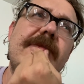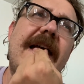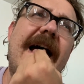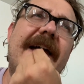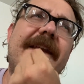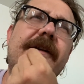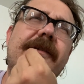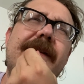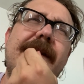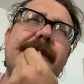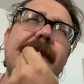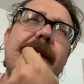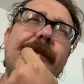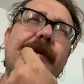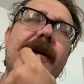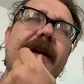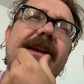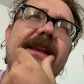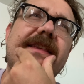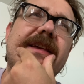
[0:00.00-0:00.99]
I don't
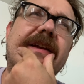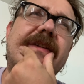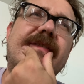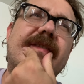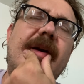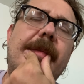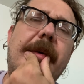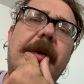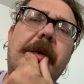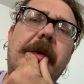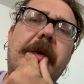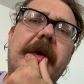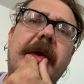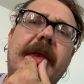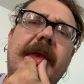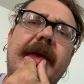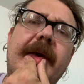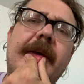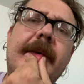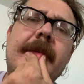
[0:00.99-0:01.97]
remember anything from it
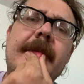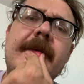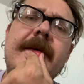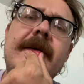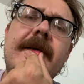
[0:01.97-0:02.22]
really.